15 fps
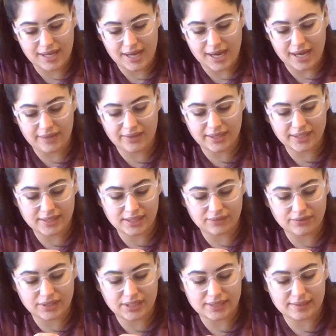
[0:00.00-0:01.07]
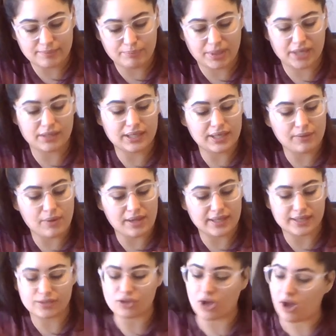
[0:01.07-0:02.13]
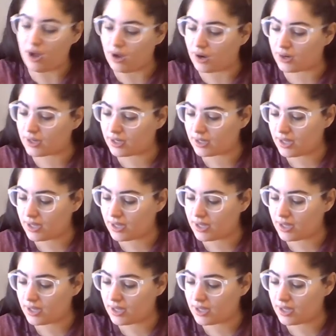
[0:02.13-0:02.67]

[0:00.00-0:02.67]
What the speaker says: I think it's even disappearing while I talk.